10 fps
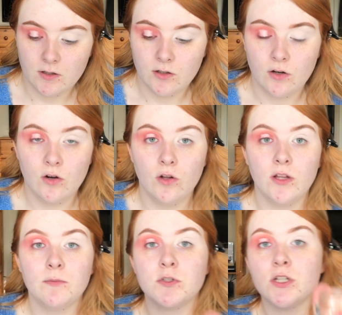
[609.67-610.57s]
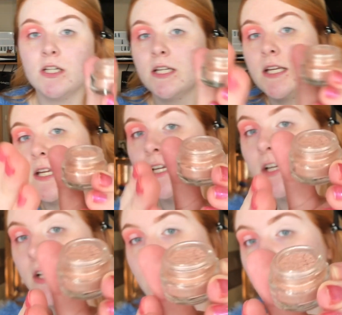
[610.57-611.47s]
And all I'm doing
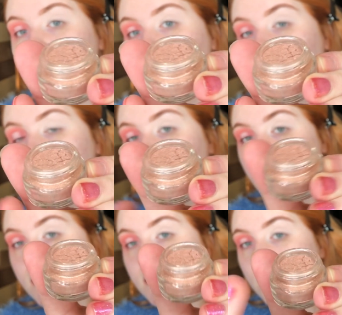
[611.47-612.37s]
here is